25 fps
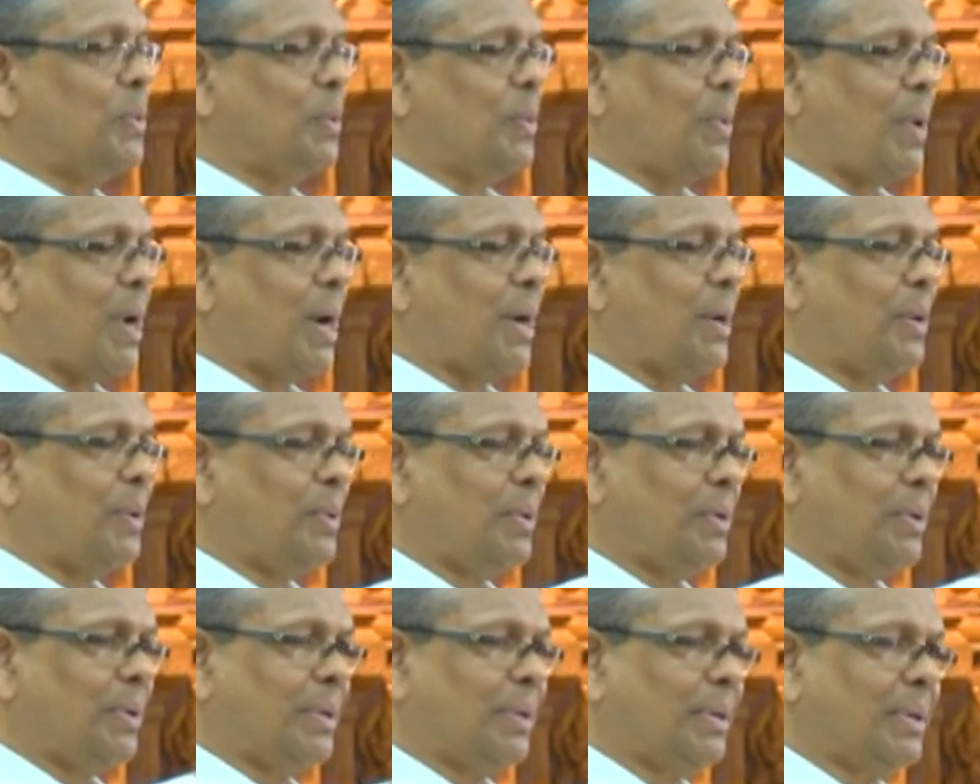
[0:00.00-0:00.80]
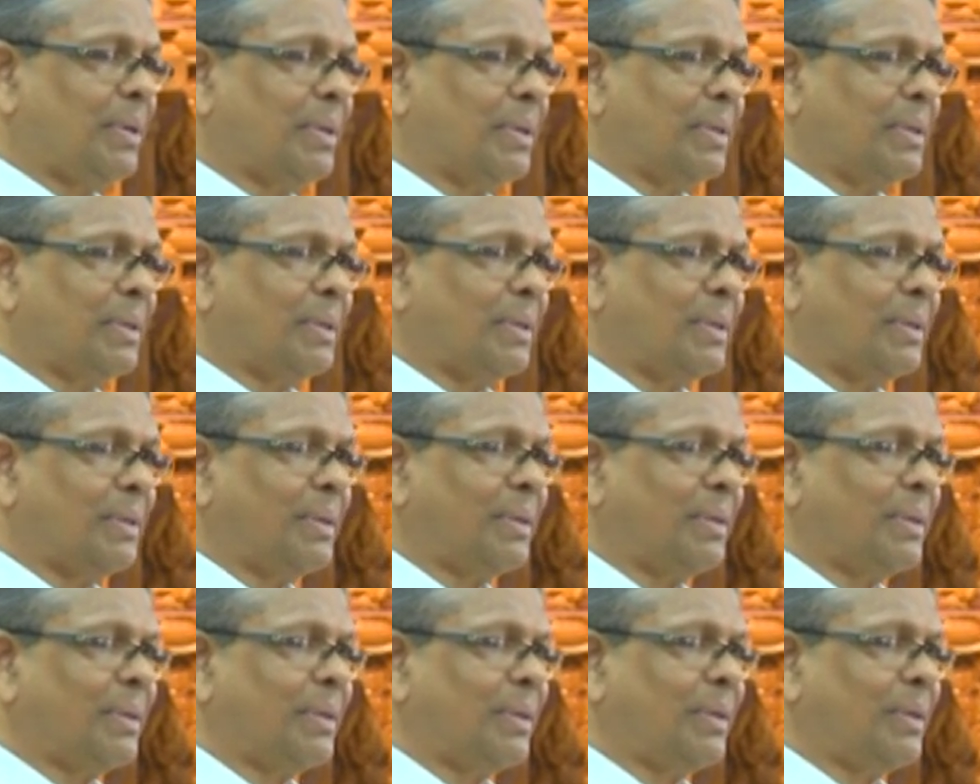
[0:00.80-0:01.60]
I mean, you are
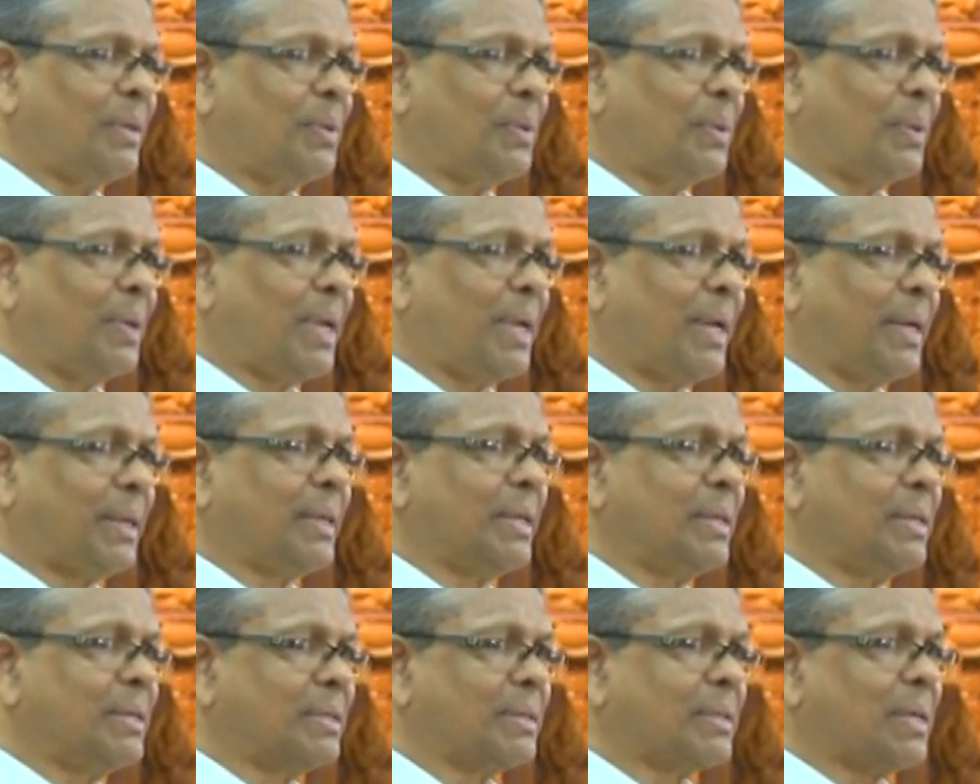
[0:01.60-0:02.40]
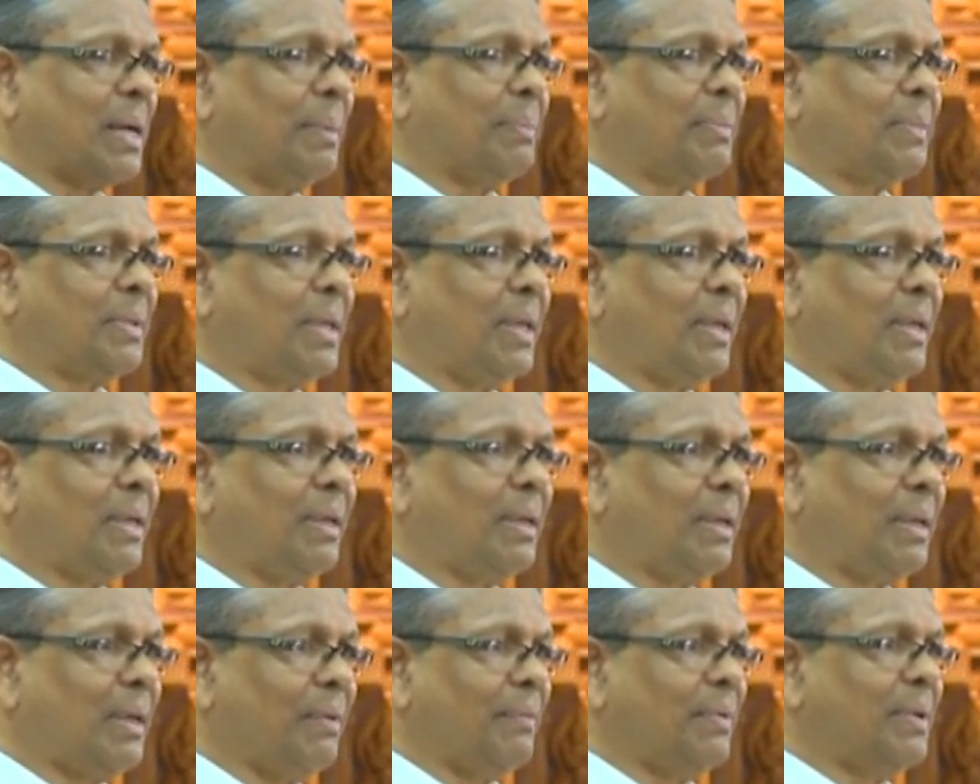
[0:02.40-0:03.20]
donating
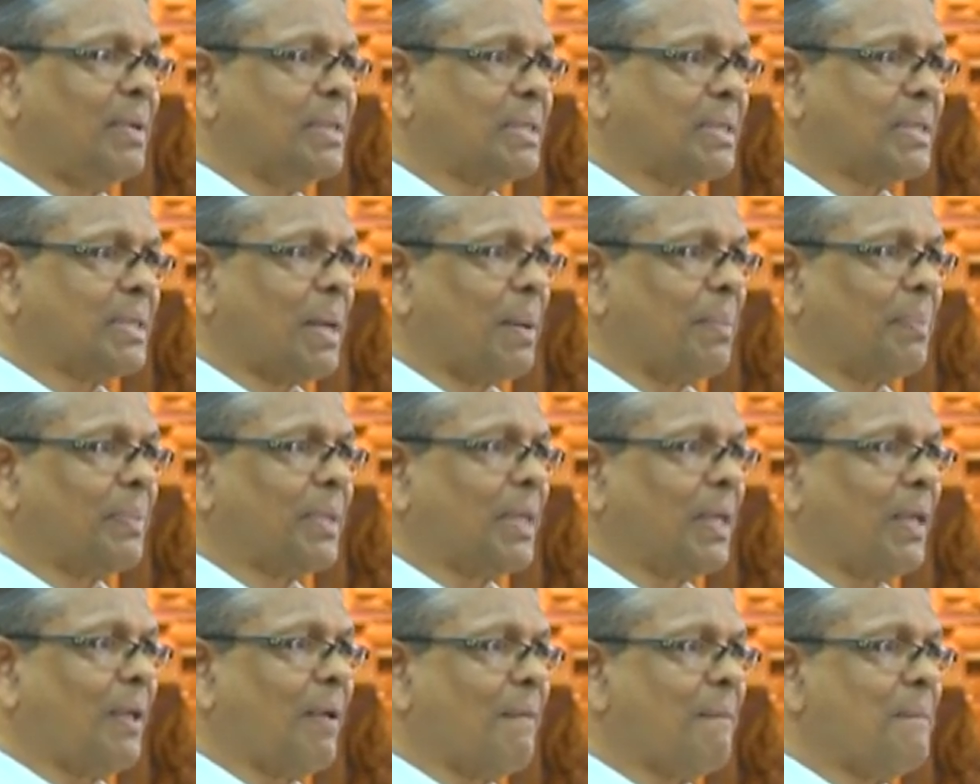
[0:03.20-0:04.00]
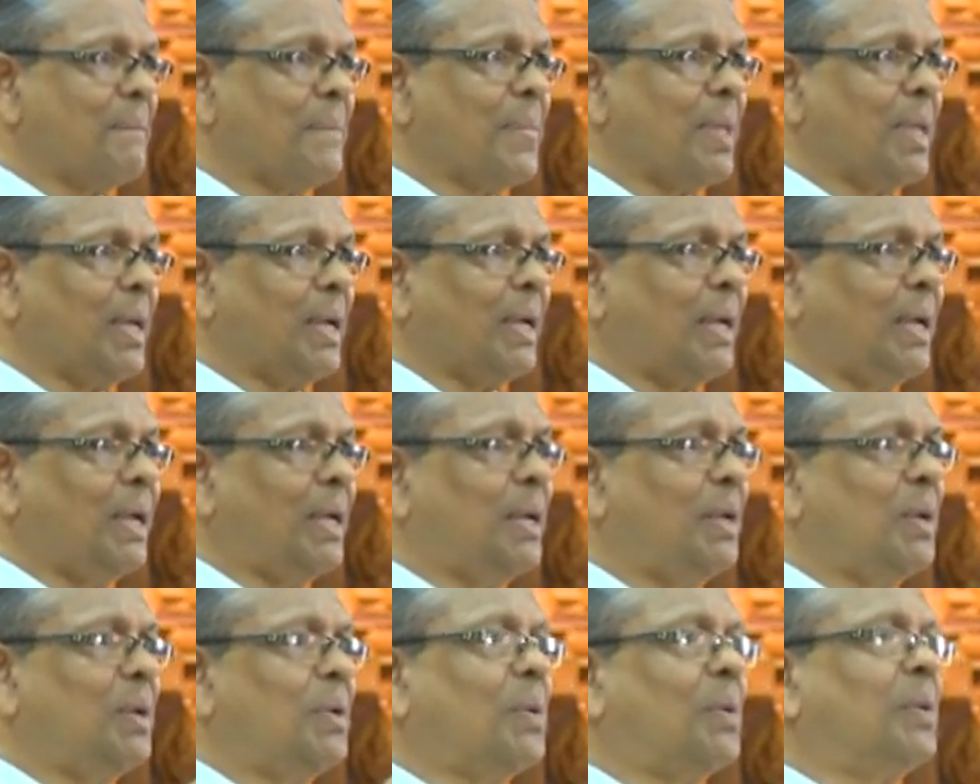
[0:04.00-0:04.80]
something, giving something
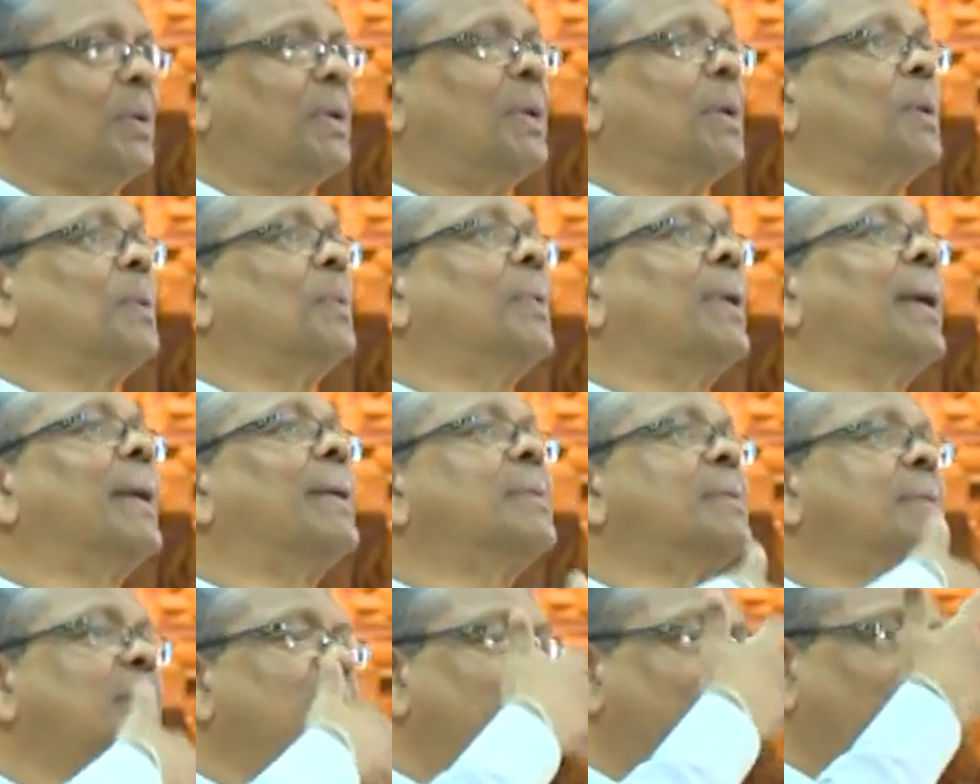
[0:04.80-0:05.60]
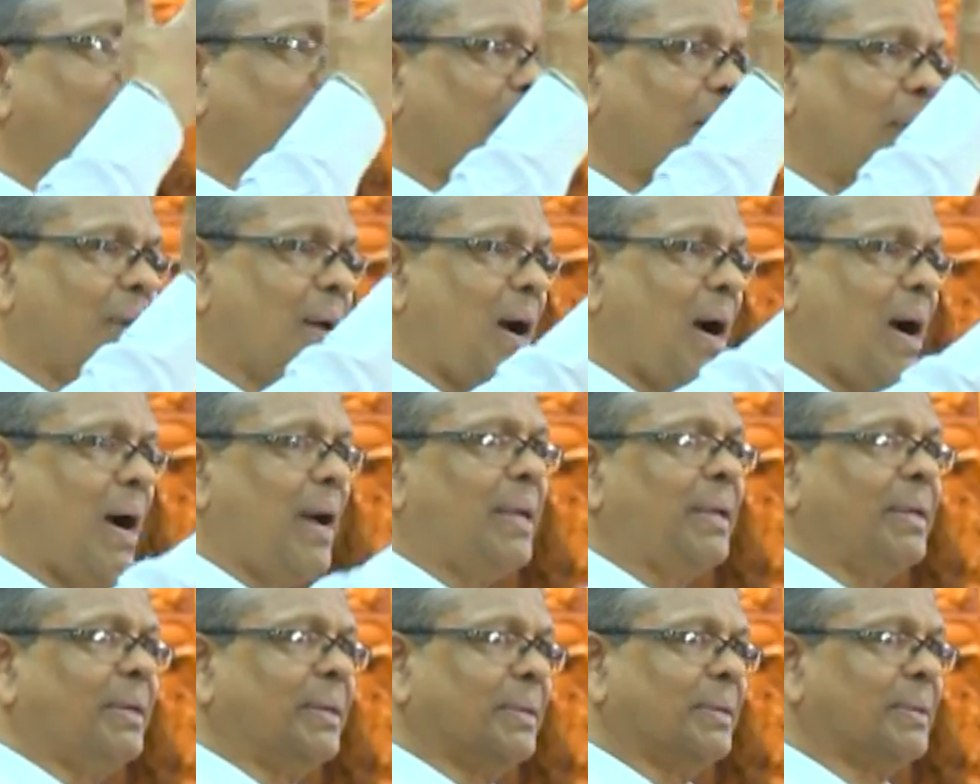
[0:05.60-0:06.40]
in order to get
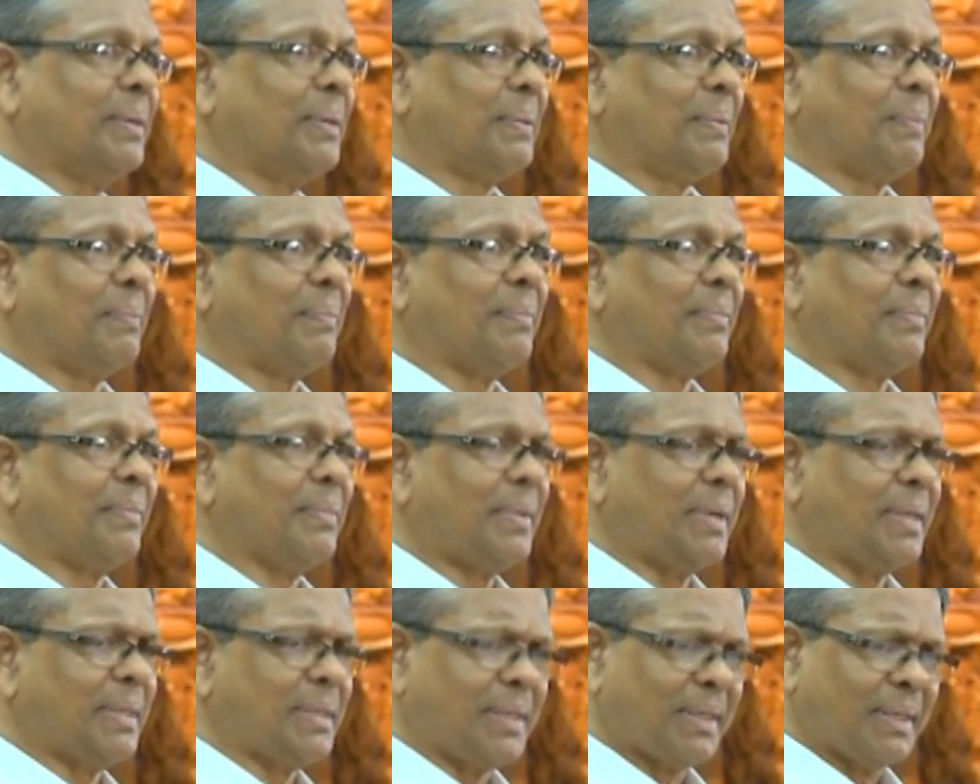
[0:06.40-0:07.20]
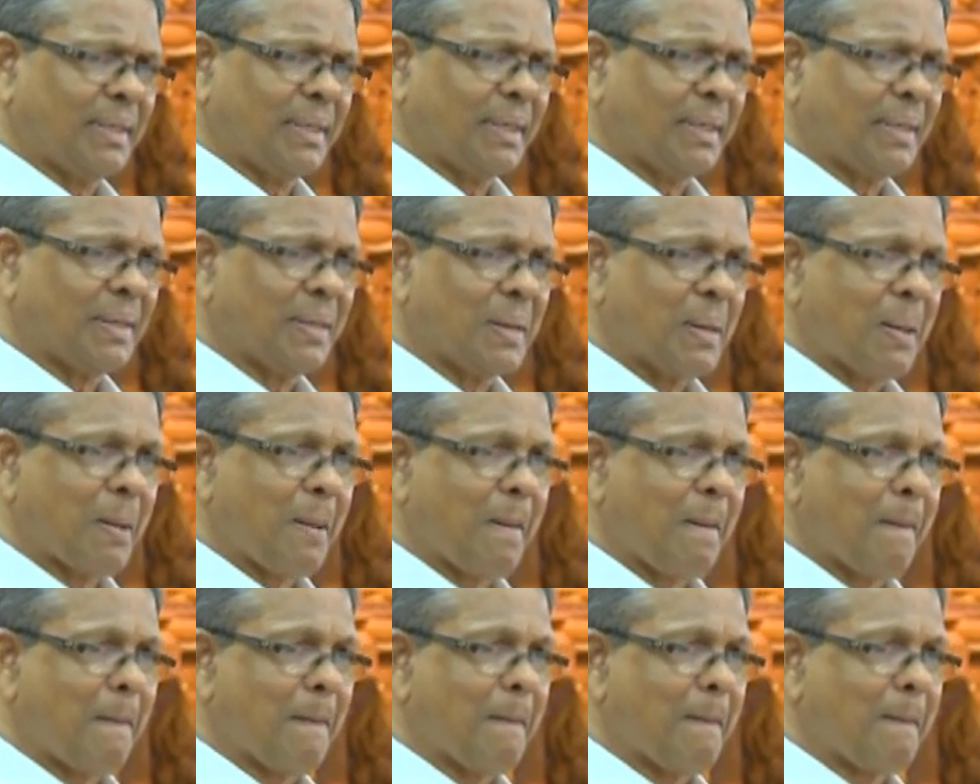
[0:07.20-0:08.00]
something higher,
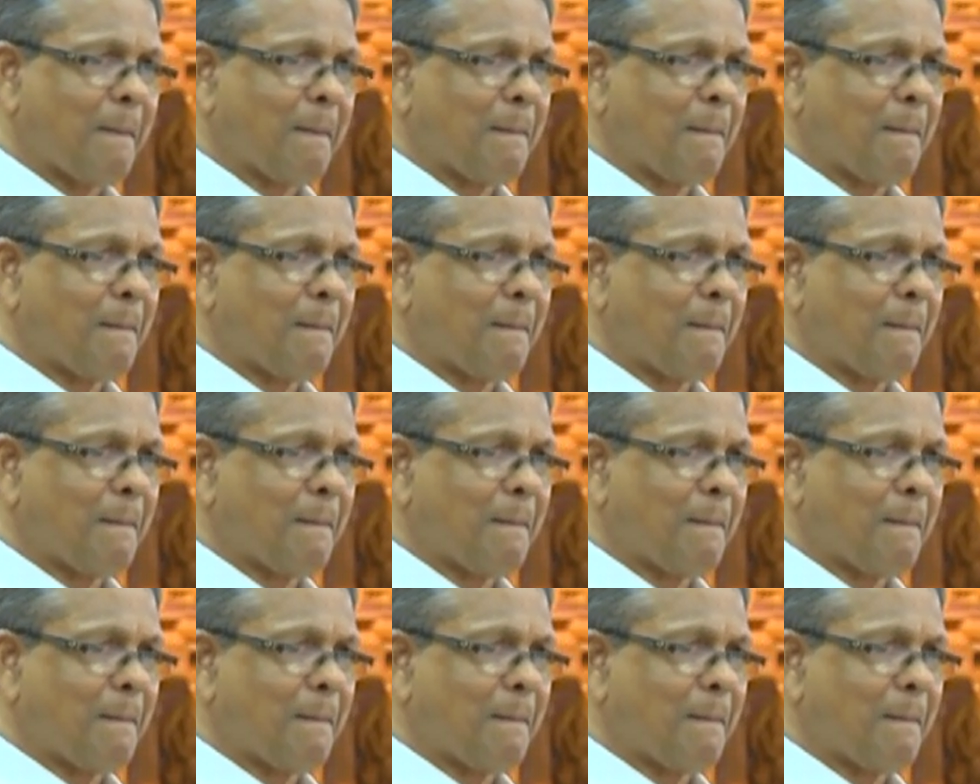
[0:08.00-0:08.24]
isn't it?